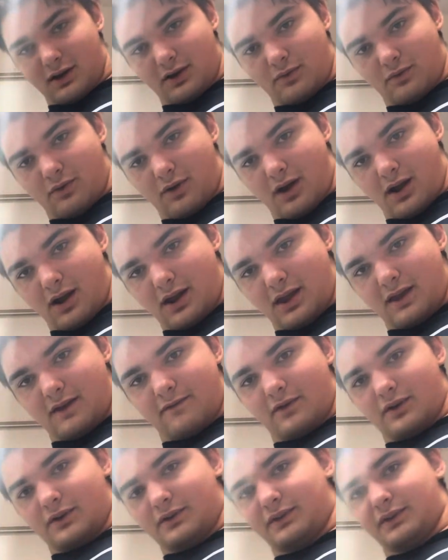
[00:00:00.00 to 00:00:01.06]
quantity
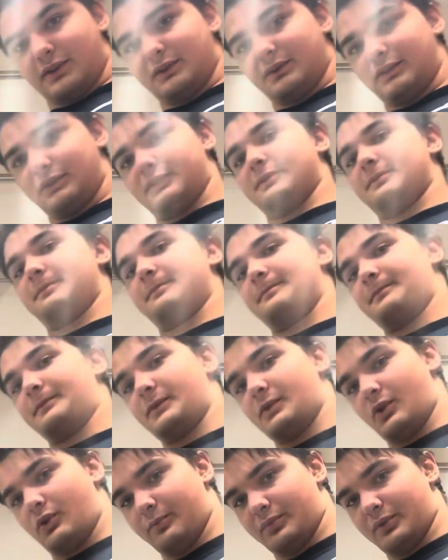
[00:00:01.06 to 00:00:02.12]
versus old